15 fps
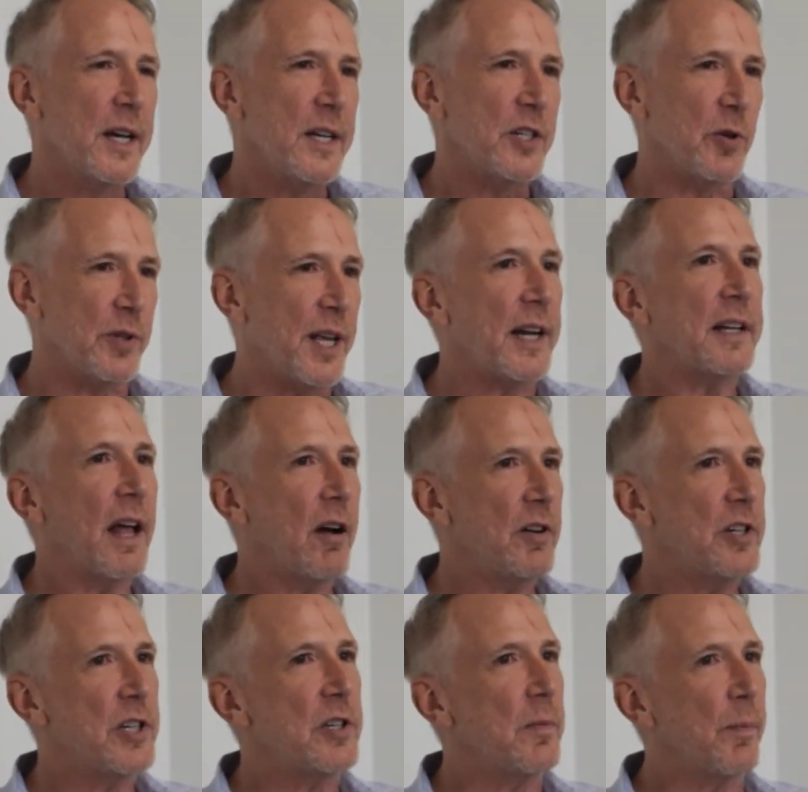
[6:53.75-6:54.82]
So
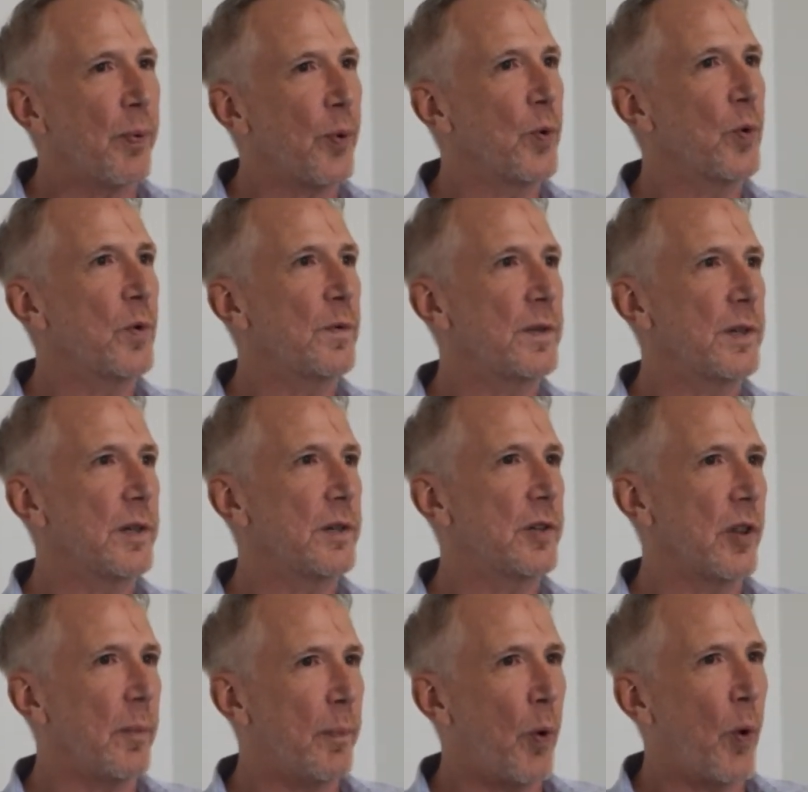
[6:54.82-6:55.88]
technology's improved to
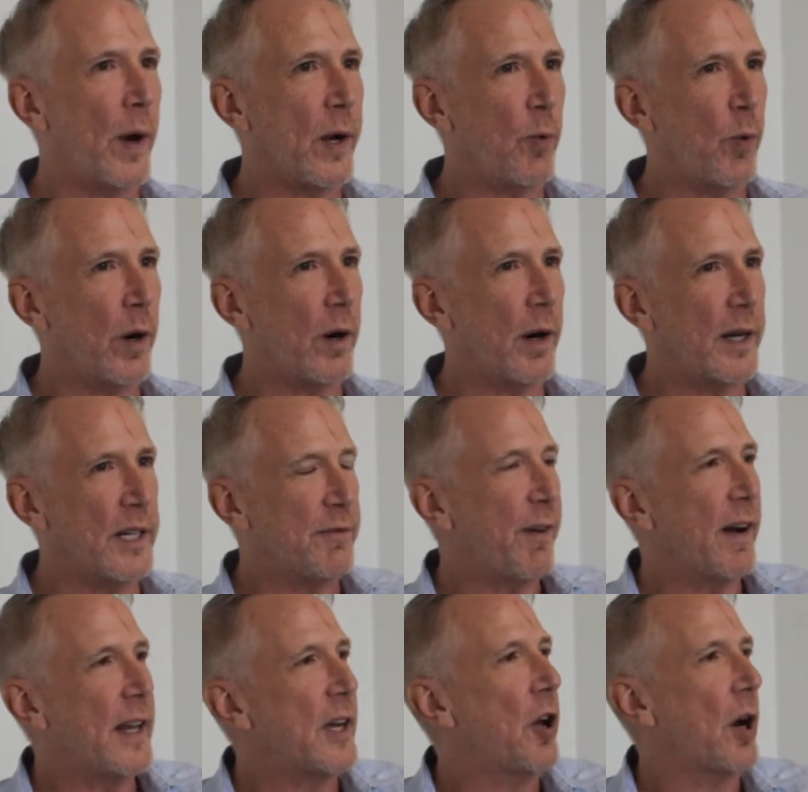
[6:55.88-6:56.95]
the point where it's
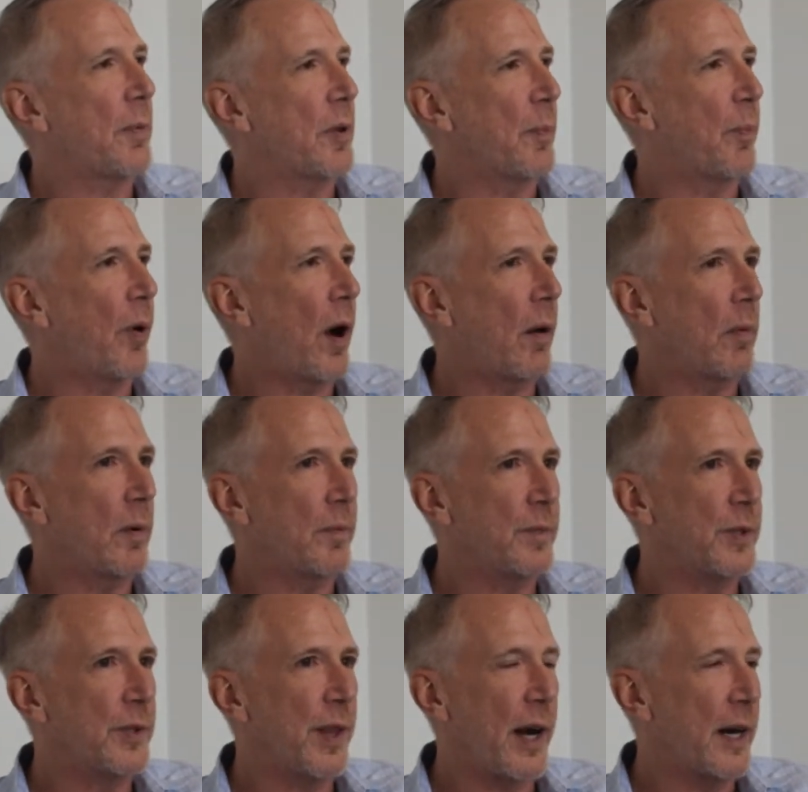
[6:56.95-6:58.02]
finally caught up with the
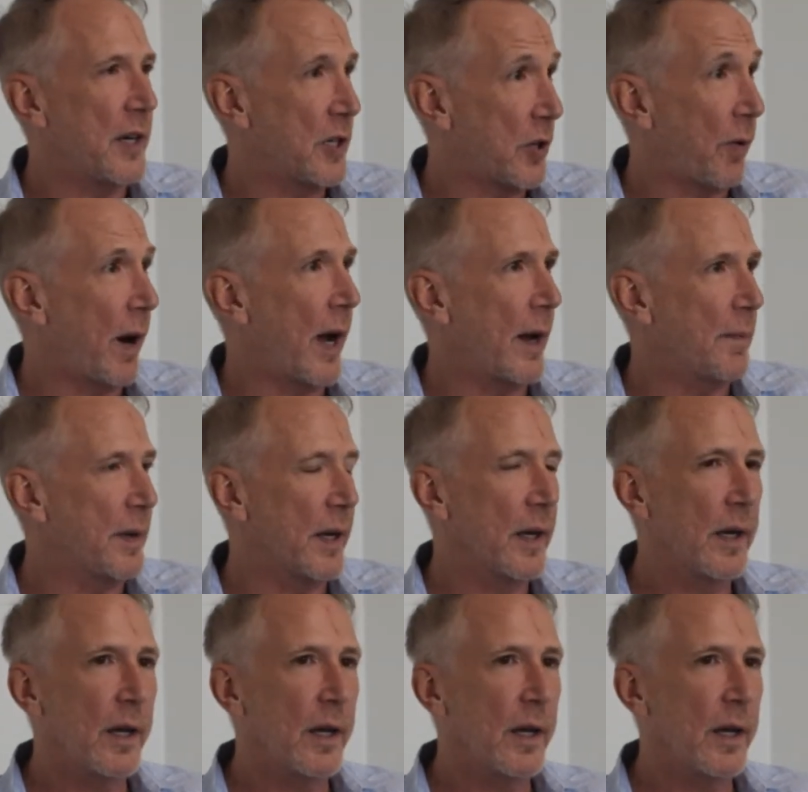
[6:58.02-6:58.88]
problems that I described.